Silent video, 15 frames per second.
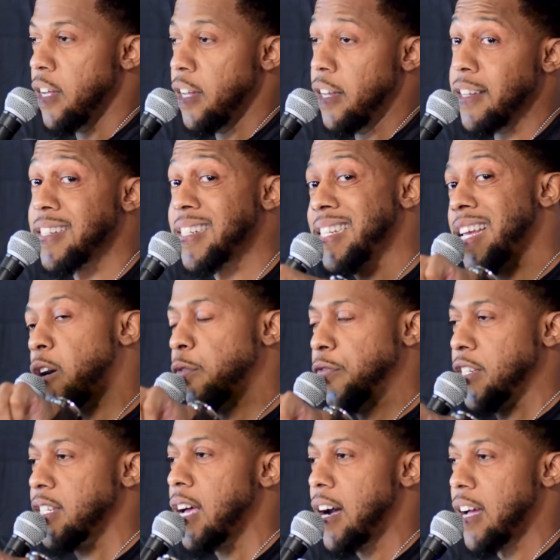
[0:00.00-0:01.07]
The south
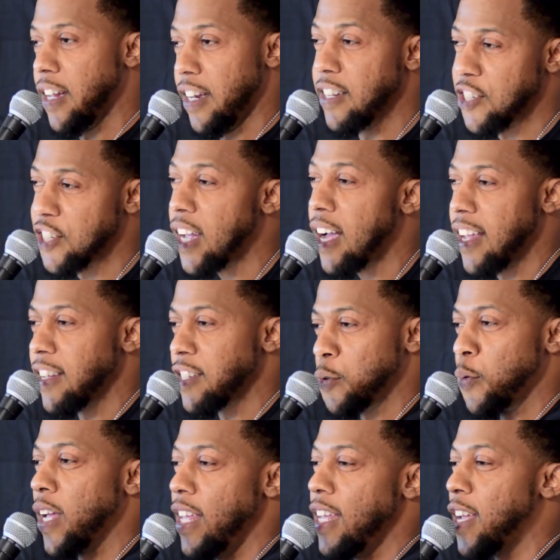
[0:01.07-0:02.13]
side of the Shire is
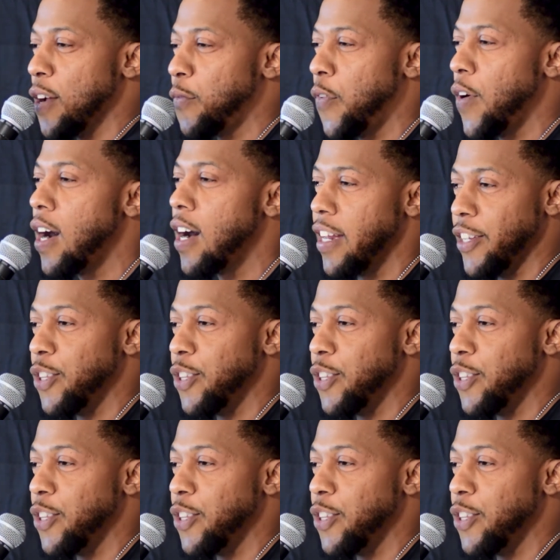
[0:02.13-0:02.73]
where he can find a